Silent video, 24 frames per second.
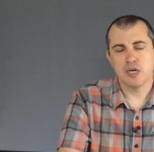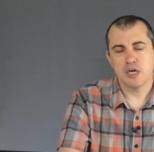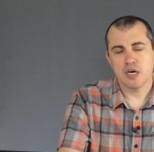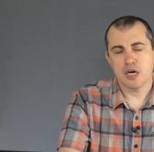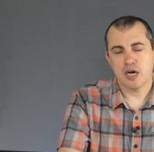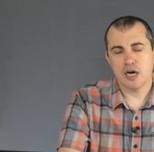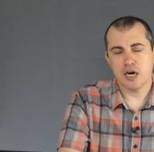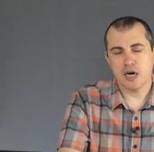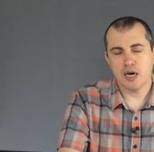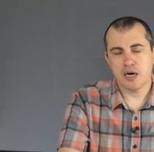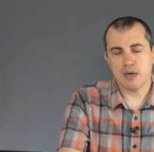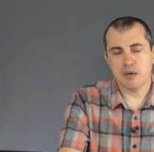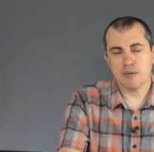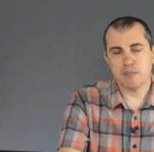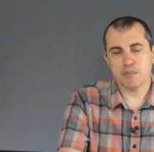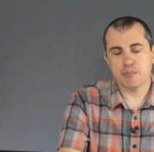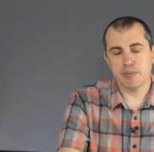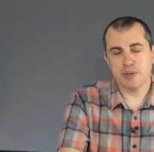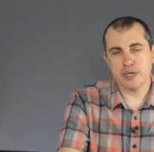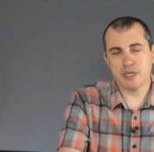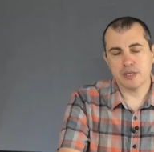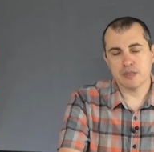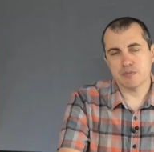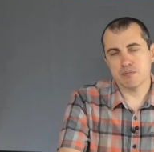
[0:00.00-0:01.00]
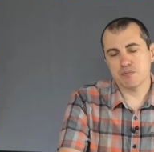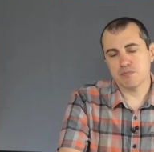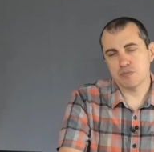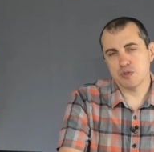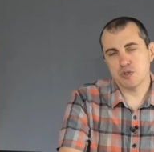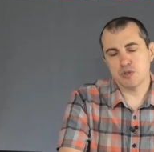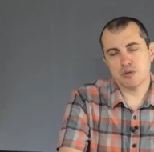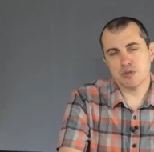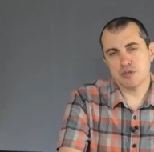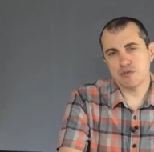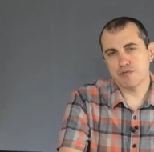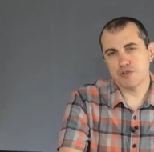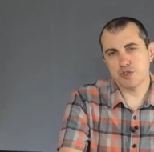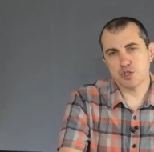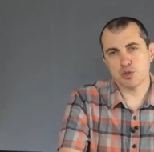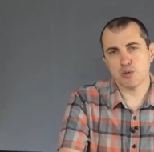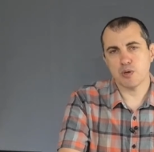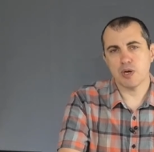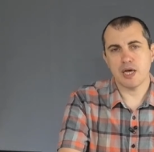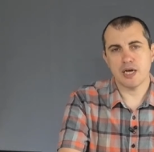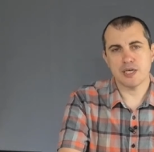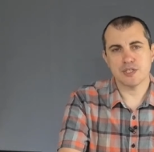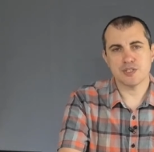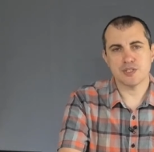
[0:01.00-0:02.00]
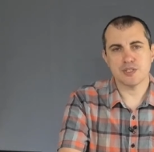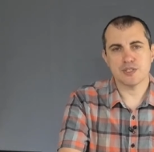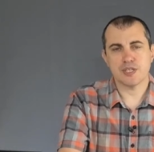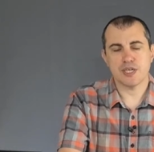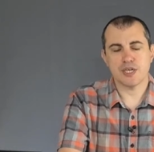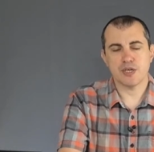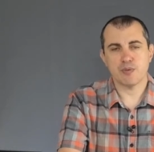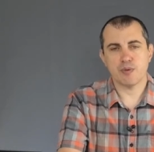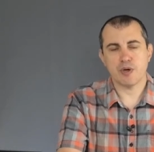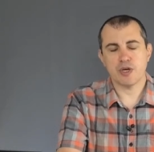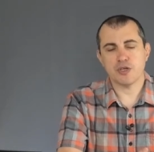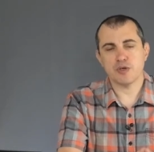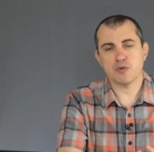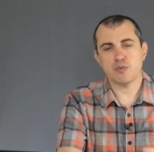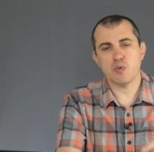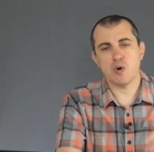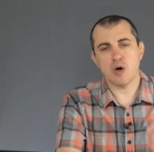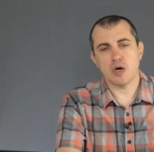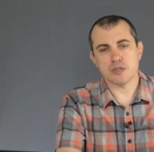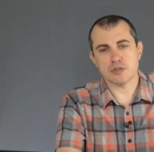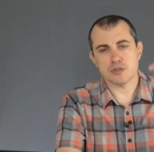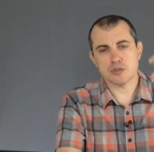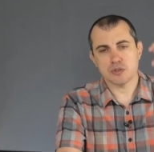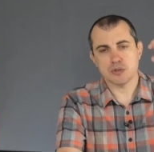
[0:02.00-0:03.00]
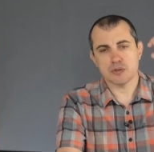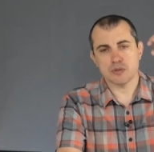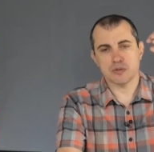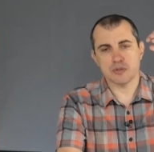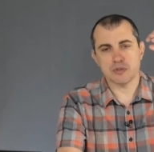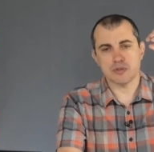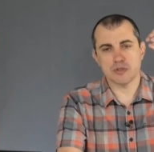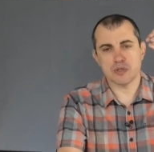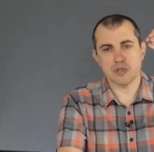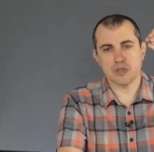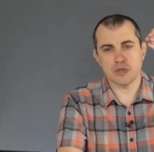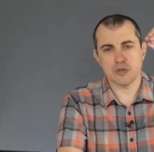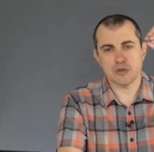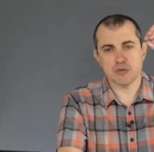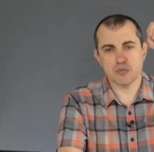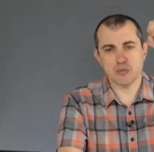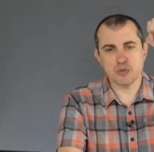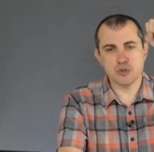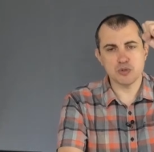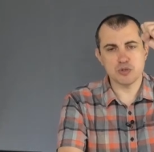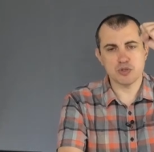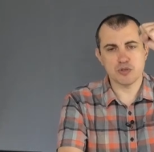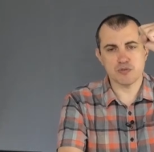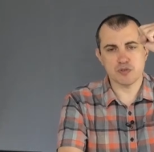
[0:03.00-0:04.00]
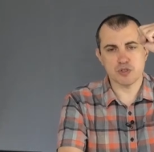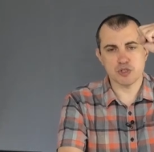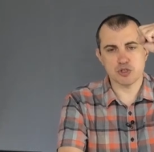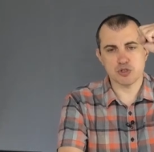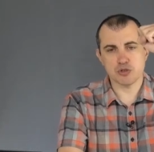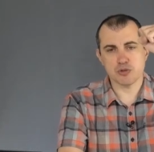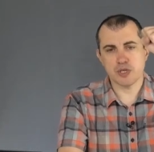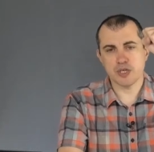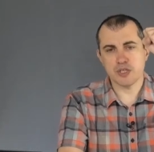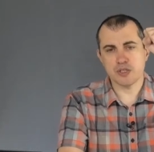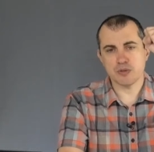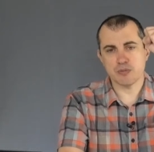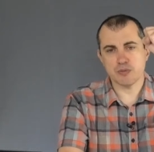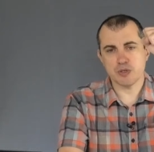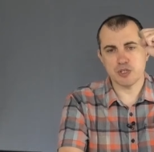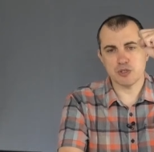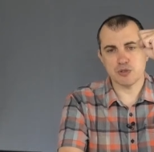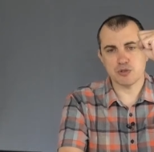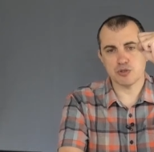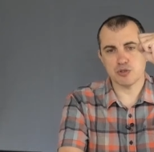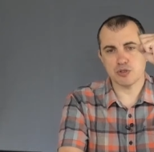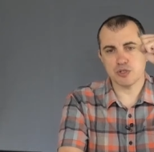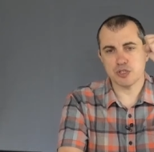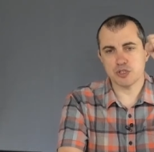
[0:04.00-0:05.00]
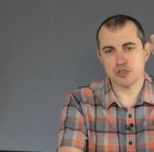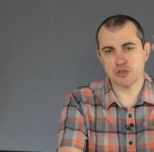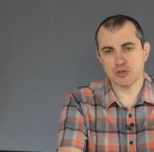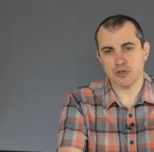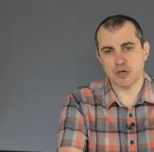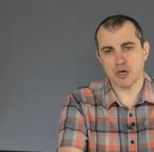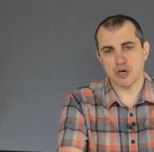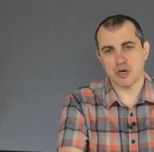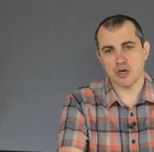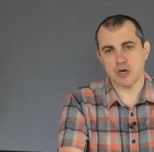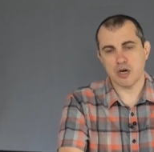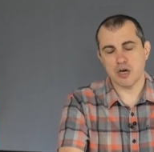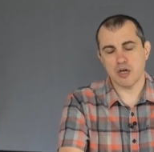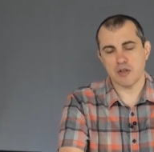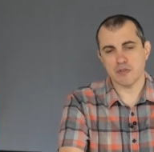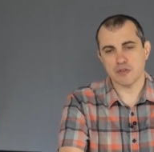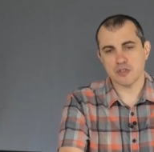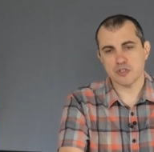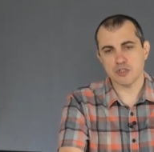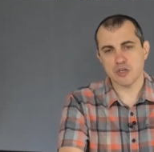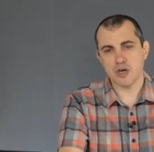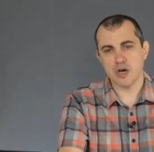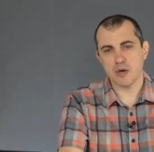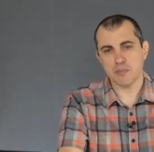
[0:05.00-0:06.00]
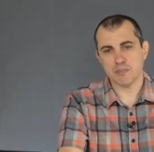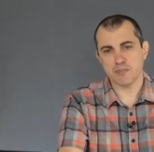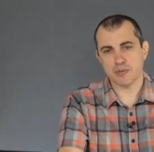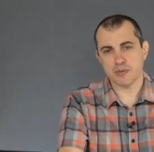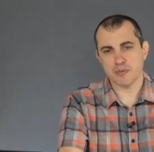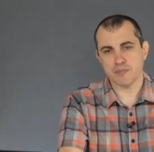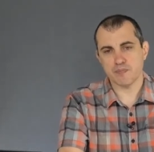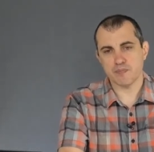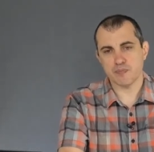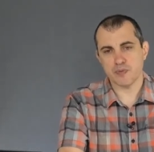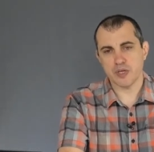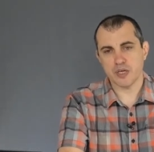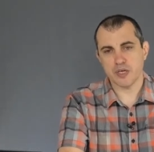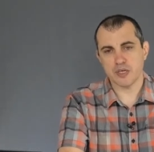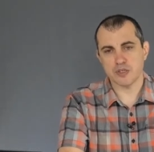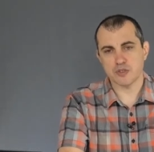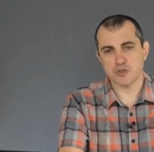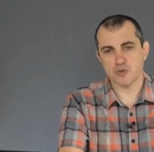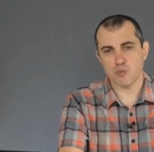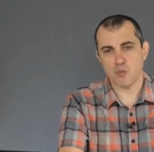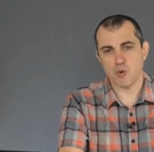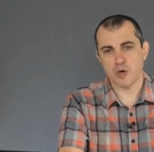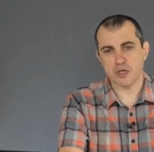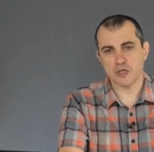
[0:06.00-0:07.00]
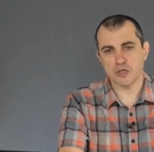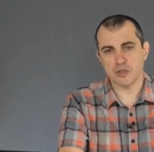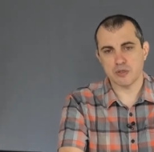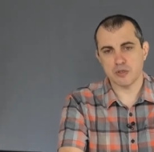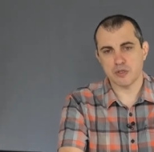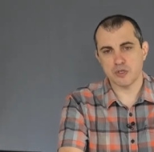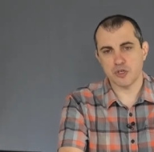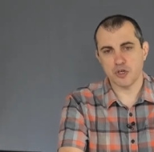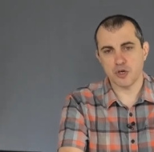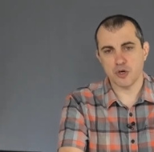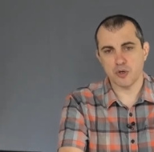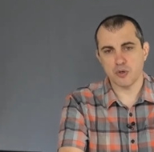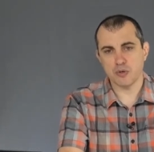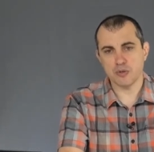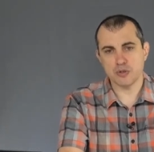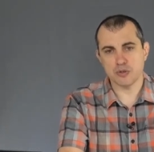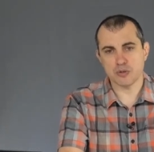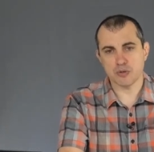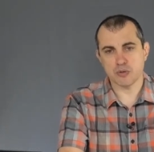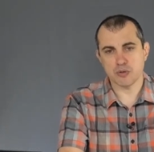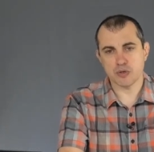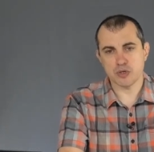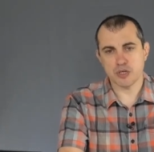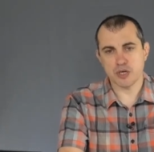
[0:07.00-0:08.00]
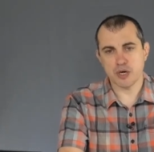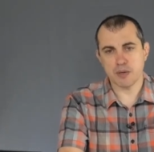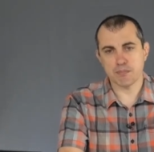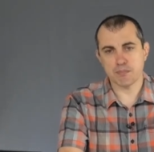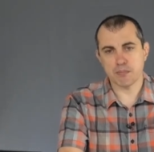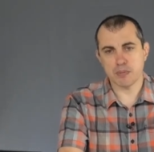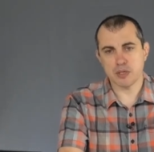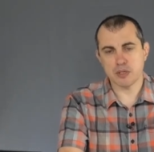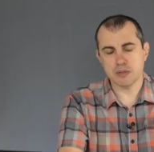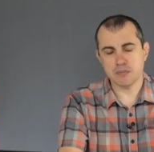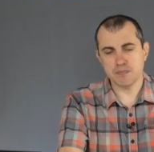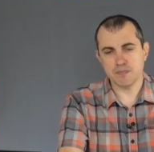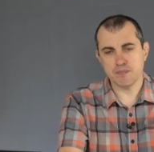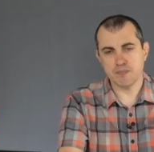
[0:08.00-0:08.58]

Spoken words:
but you can visualize it any way you want. The root of the tree that we usually draw on the top is 1 node or number.